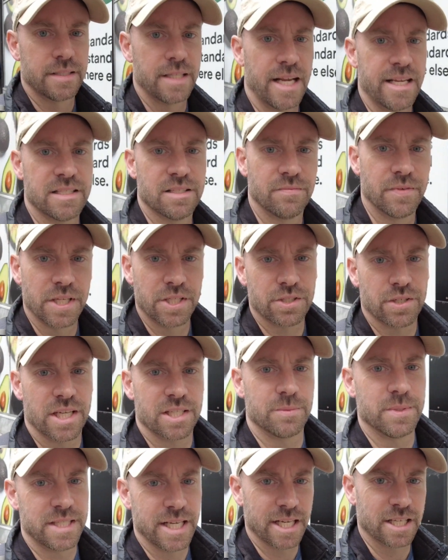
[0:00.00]
Today's adventure
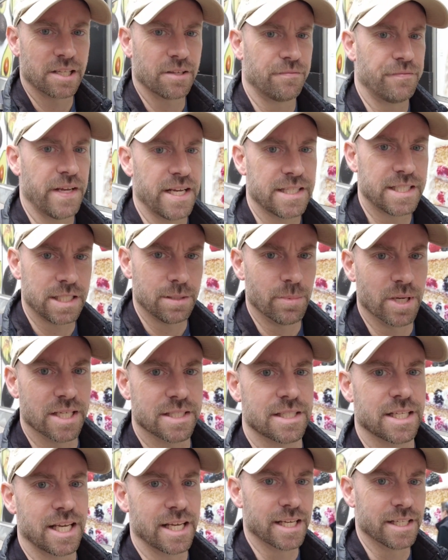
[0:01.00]
has me taking the fancy
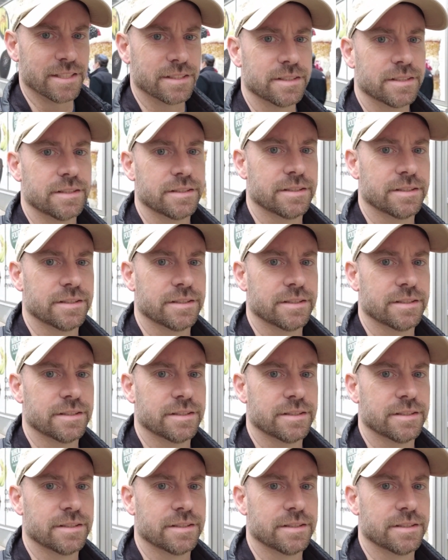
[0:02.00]
bus again.